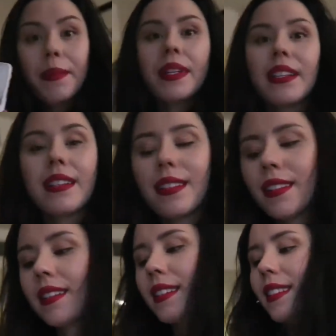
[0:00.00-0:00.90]

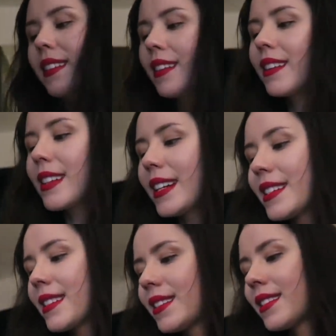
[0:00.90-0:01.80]
minutes,
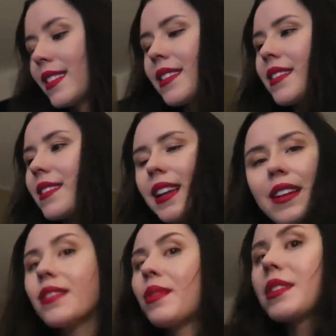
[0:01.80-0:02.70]
guys. Since
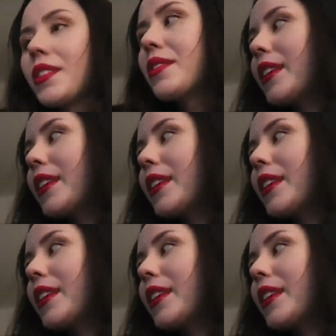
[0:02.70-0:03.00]
I don't know what they're